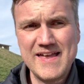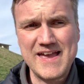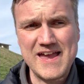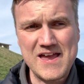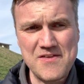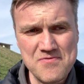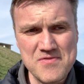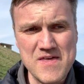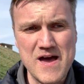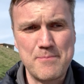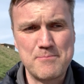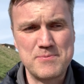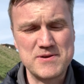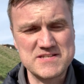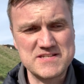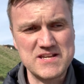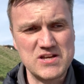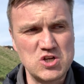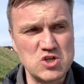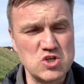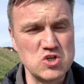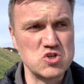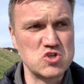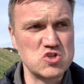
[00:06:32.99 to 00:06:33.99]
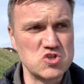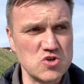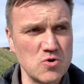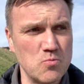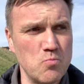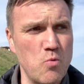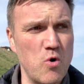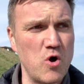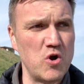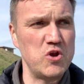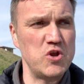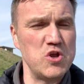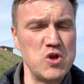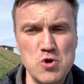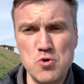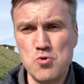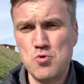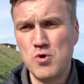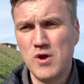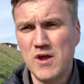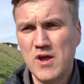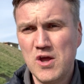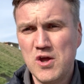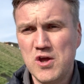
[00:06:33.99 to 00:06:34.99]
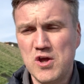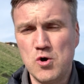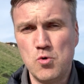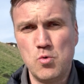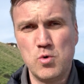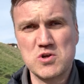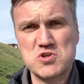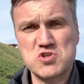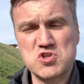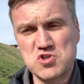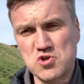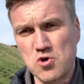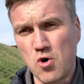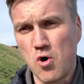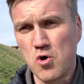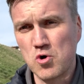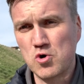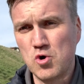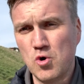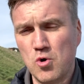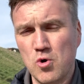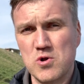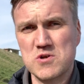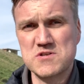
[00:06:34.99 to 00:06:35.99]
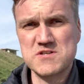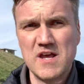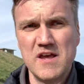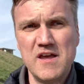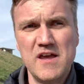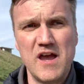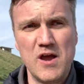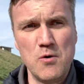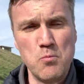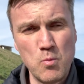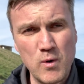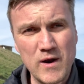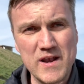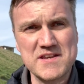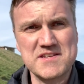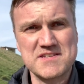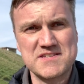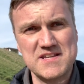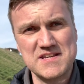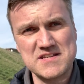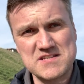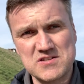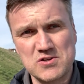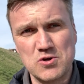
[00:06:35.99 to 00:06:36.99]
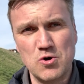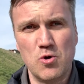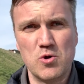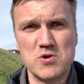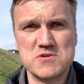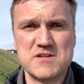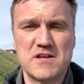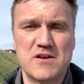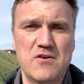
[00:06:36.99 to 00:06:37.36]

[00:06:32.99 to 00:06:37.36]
in that position, someone who will score goals and will assist goals.